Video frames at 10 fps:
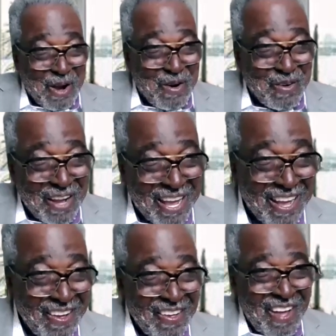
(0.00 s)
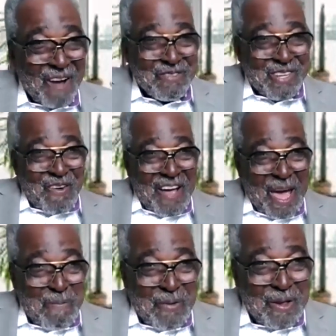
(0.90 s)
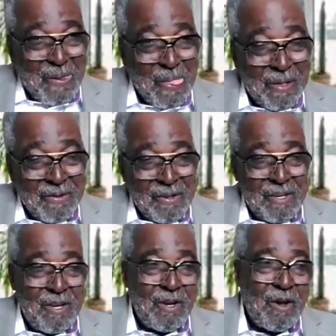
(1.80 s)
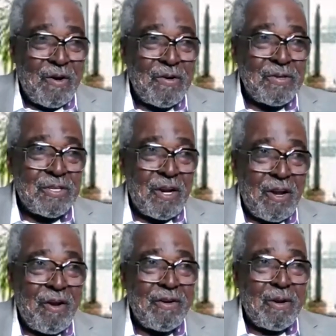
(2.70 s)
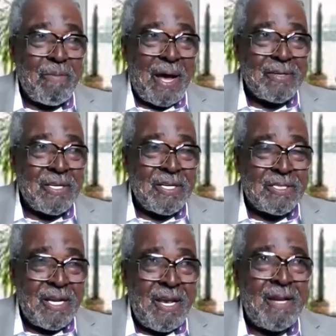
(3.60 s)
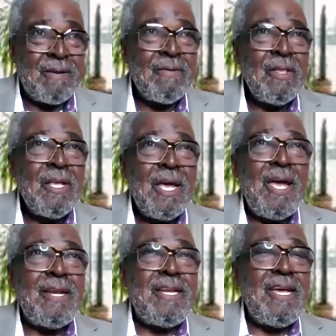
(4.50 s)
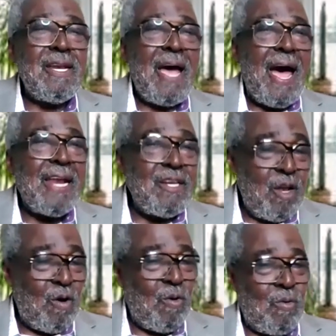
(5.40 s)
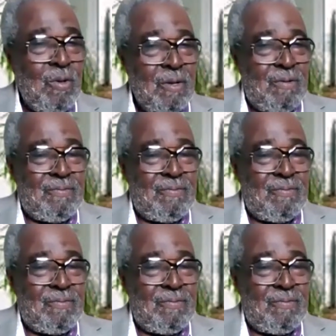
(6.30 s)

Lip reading: own hand. I'm so happy, to learn about this. And then I know